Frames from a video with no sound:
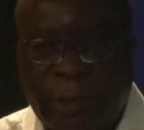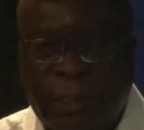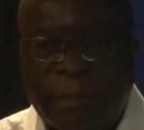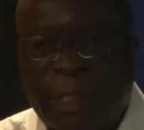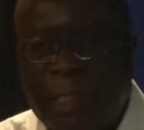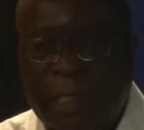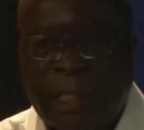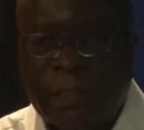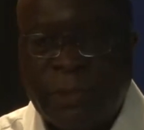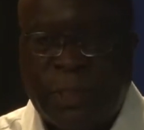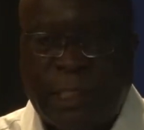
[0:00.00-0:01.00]
In many
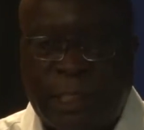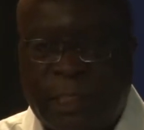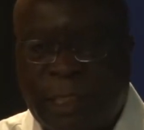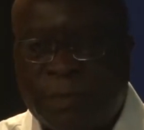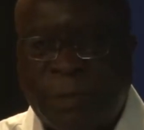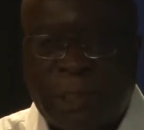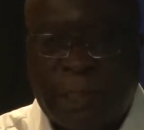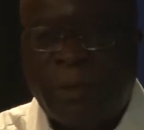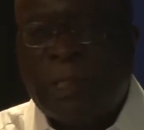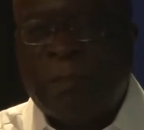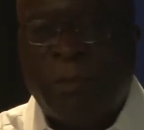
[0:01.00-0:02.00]
cases, they are just transporting
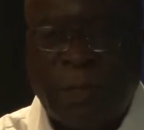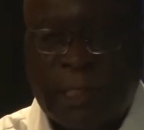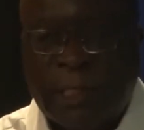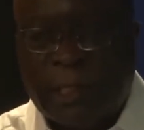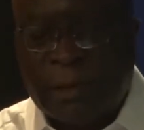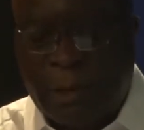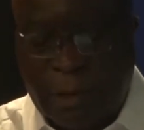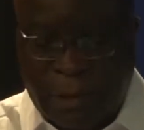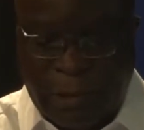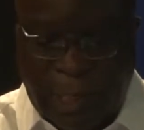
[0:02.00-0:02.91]
only water and so on, so